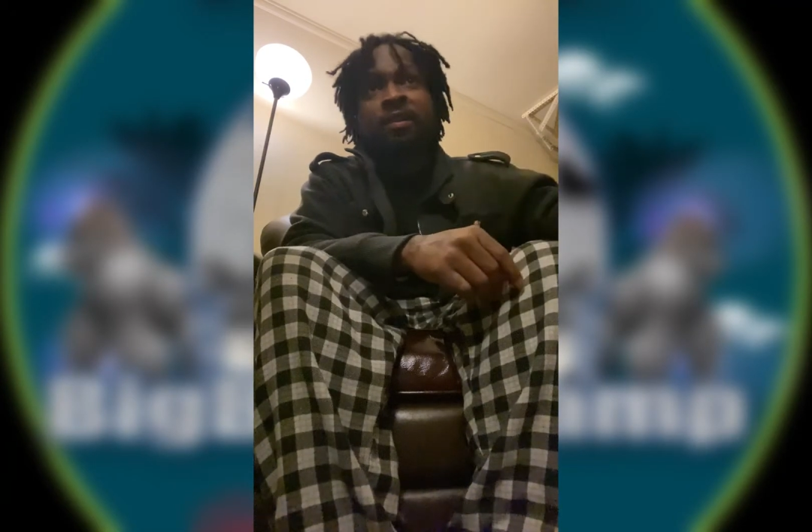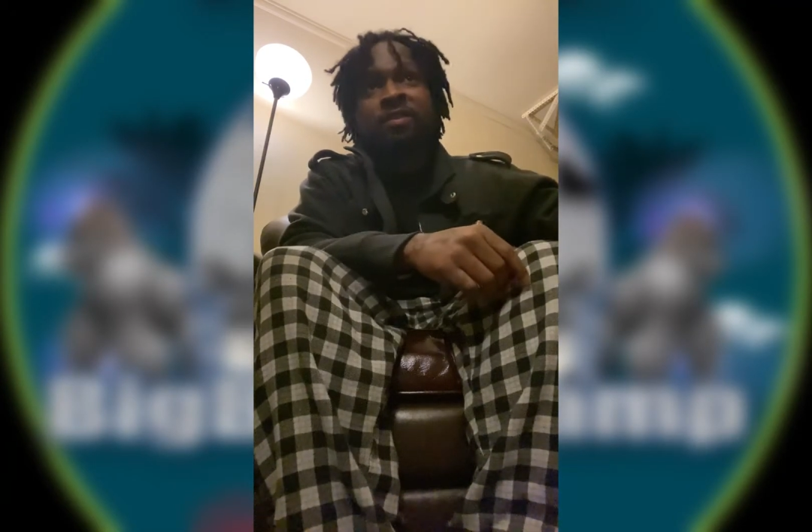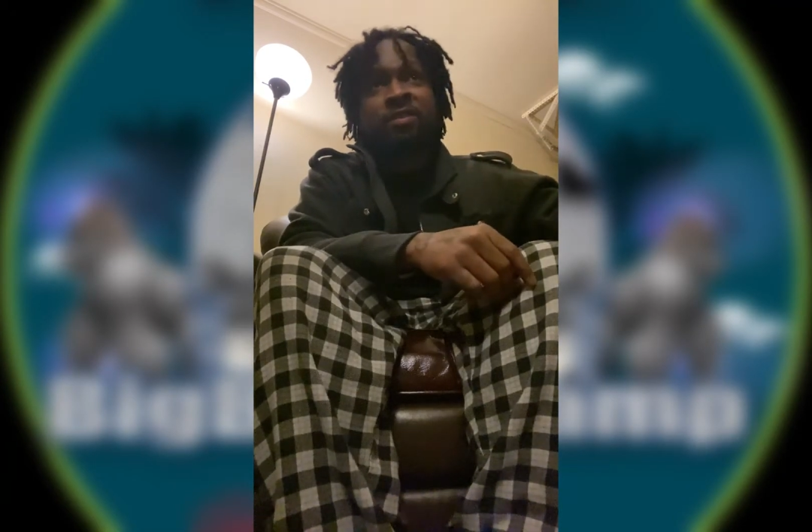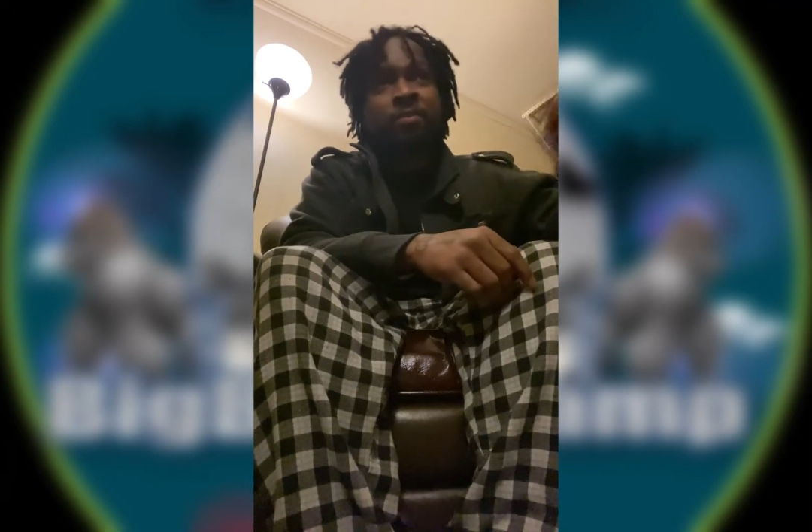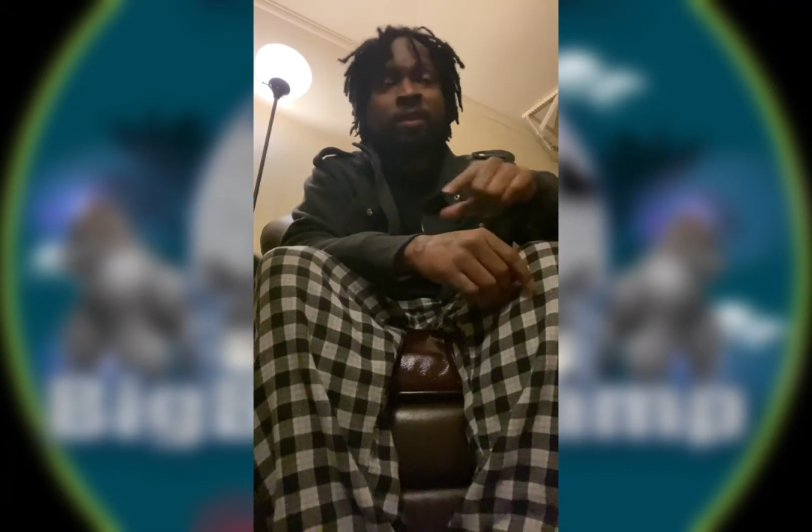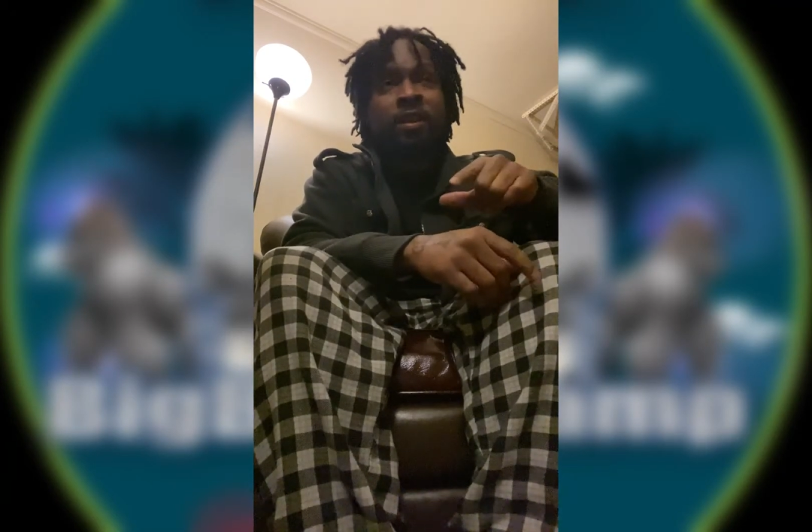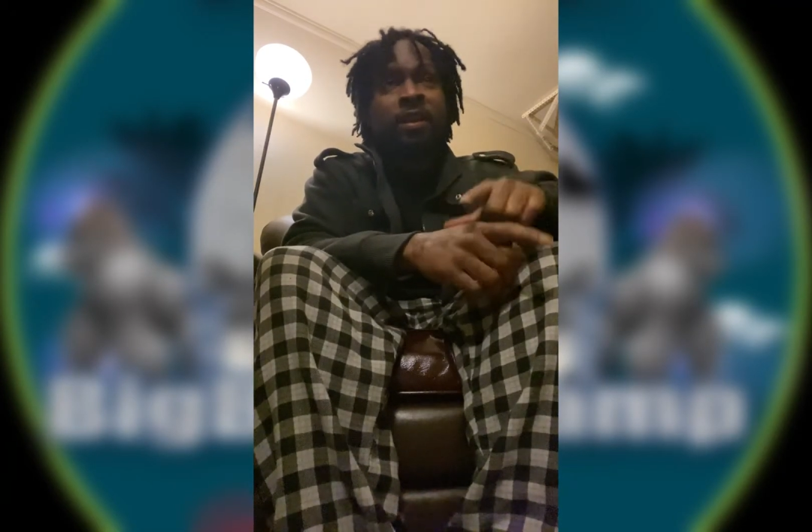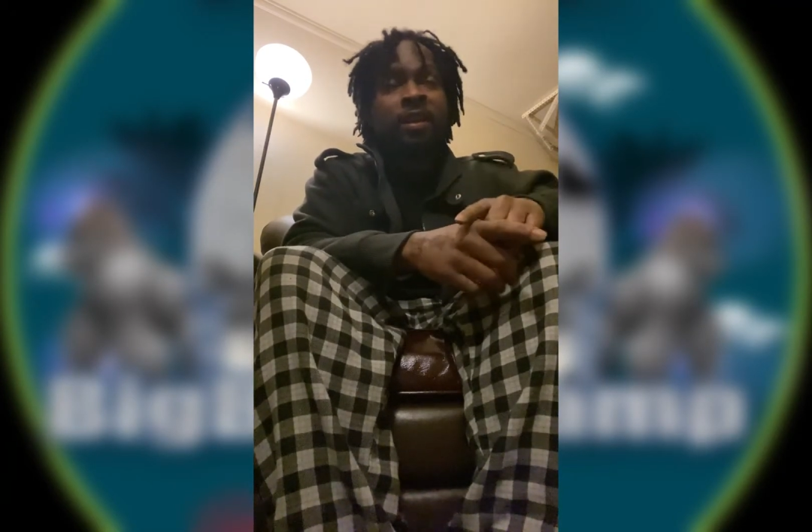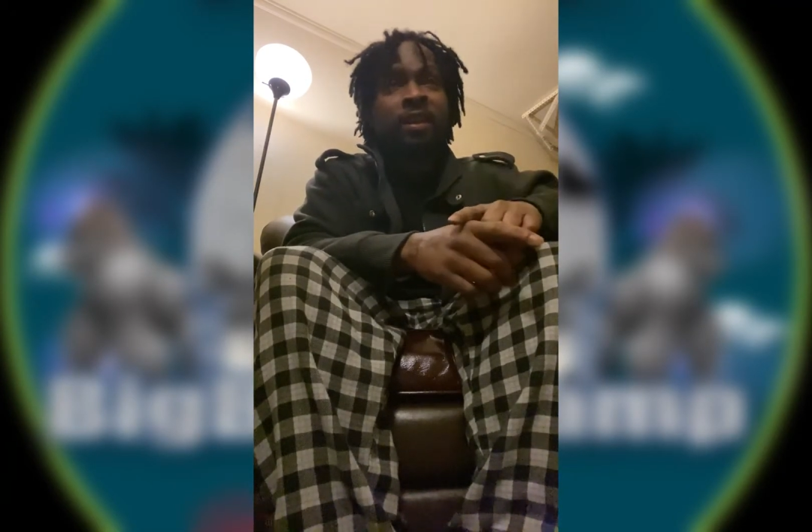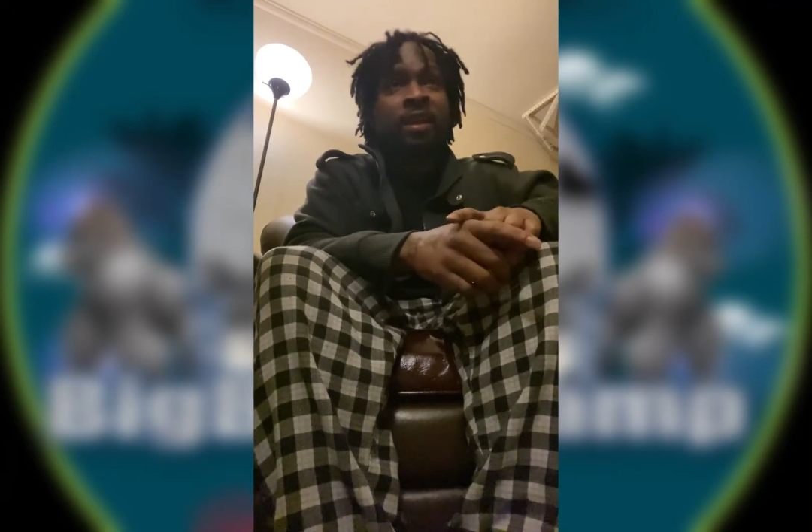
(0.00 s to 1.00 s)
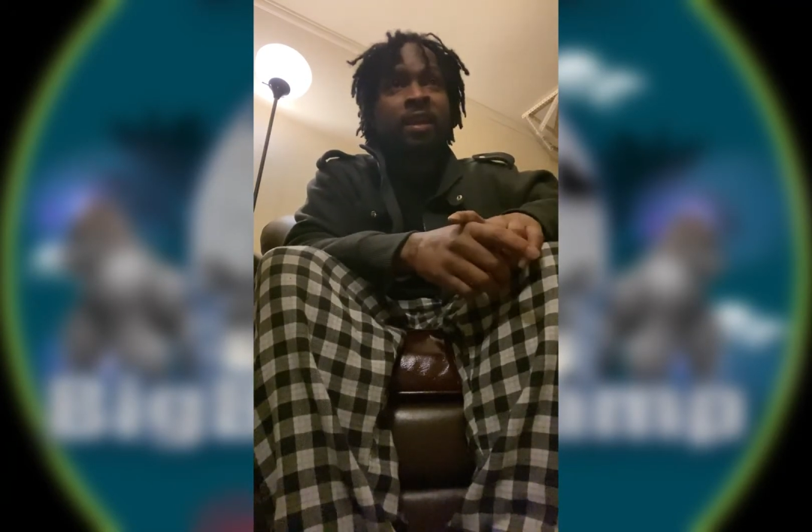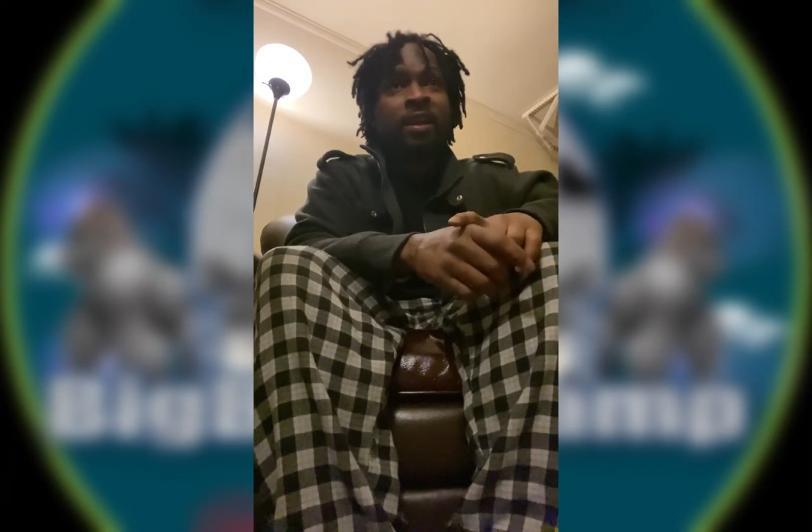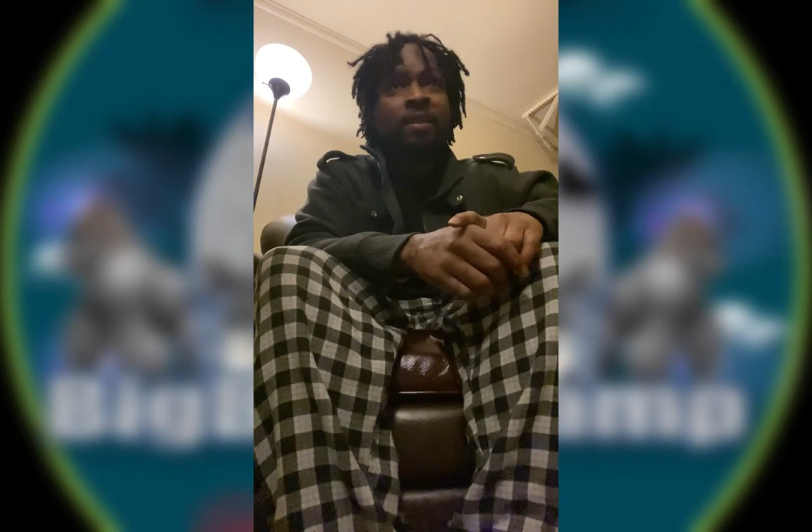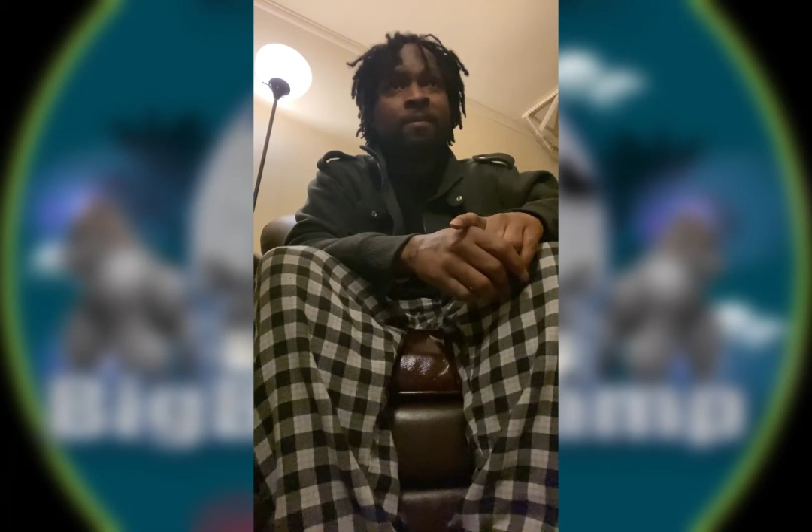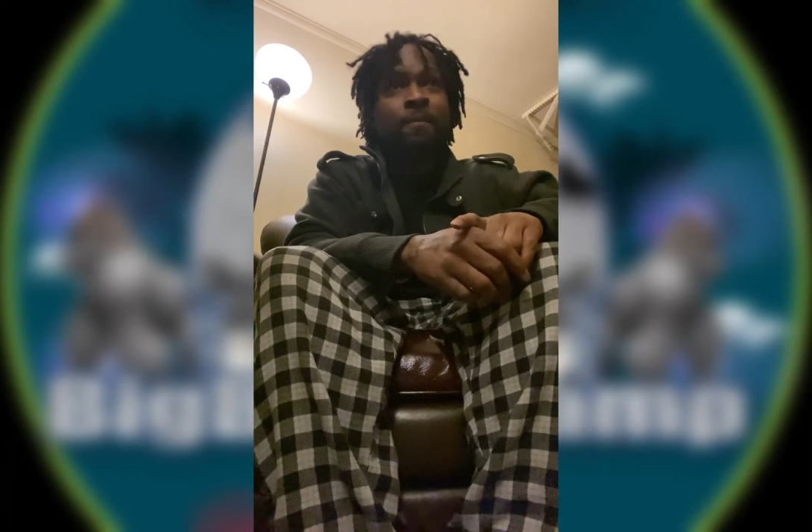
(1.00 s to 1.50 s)
She went in the heat
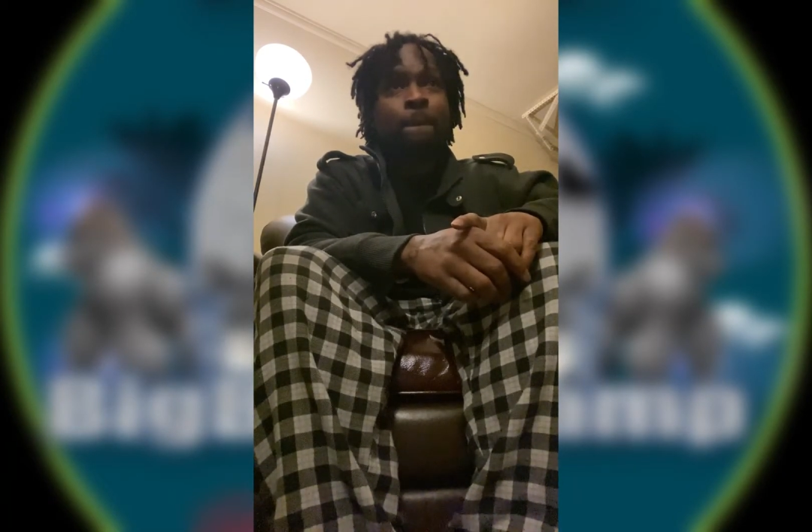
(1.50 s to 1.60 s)
again,